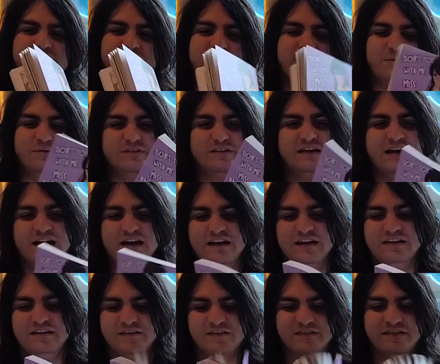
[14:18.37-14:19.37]
I was
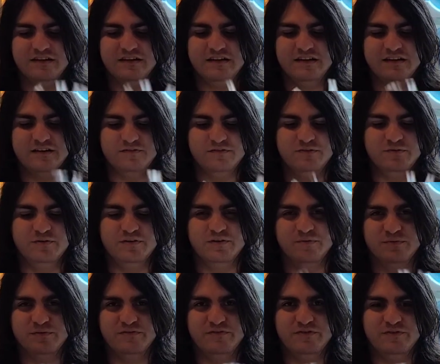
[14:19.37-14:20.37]
kind of thinking of doing a
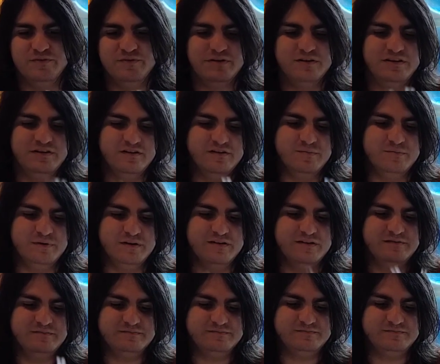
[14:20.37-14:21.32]
review on here, but